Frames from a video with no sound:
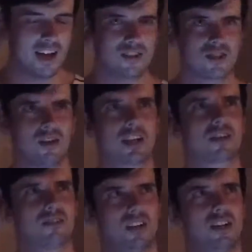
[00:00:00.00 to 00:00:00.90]
So
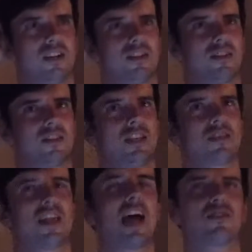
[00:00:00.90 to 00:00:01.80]

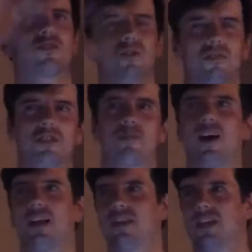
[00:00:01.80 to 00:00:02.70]
that sort of
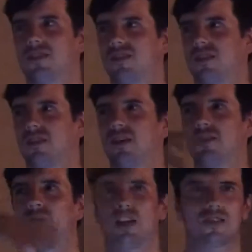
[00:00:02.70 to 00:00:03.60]
inspired this, and
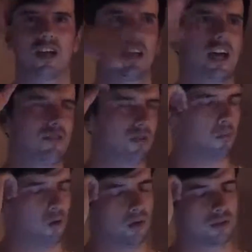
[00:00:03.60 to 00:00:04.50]
as well as like a Henry
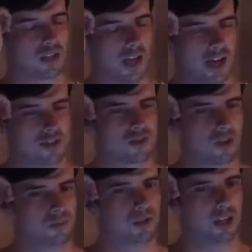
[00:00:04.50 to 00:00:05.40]
Moore
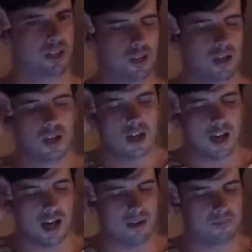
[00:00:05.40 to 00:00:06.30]
sculpture.
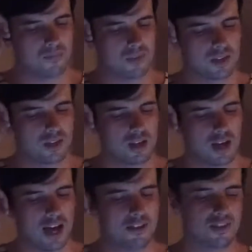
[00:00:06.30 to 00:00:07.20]
And
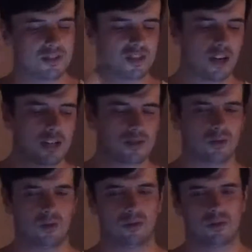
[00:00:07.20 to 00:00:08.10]
the
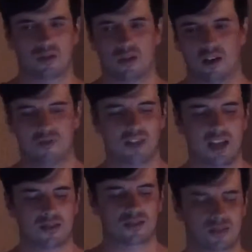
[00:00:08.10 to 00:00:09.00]
title of
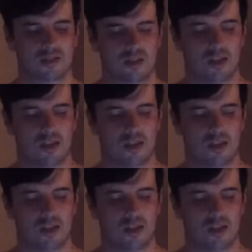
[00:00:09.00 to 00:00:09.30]
this